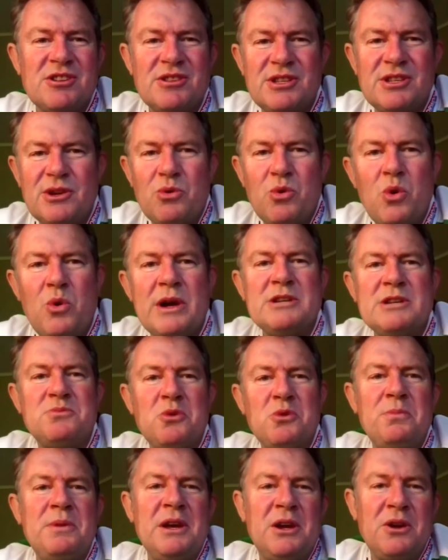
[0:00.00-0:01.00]
There always
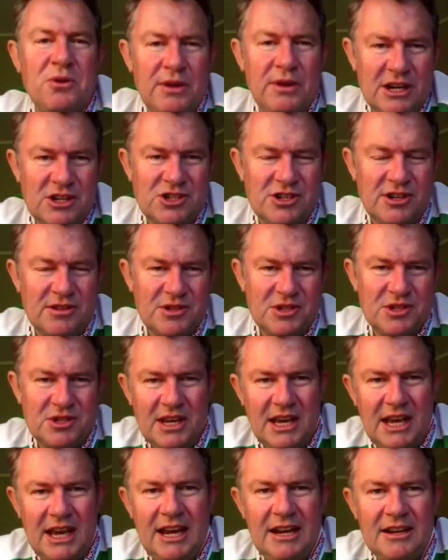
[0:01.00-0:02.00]
will be corrections.
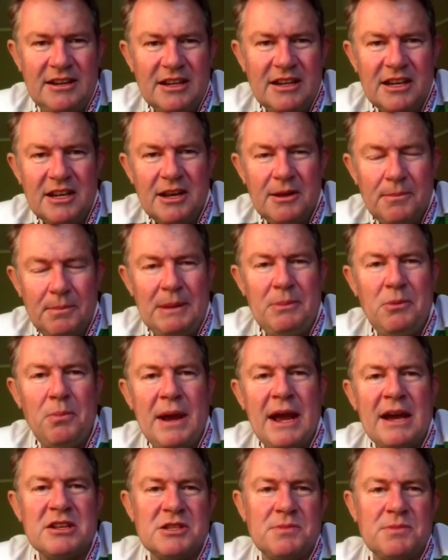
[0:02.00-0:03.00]
And people
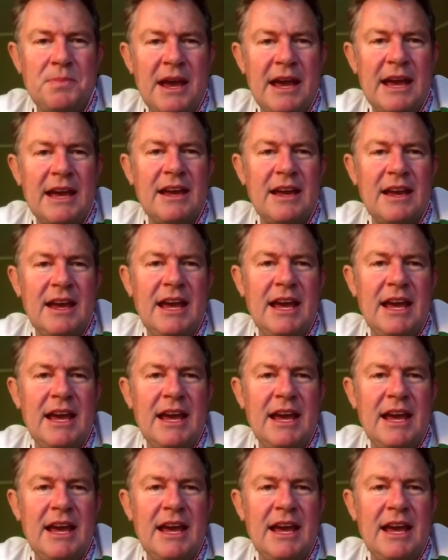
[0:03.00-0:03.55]
bounce back.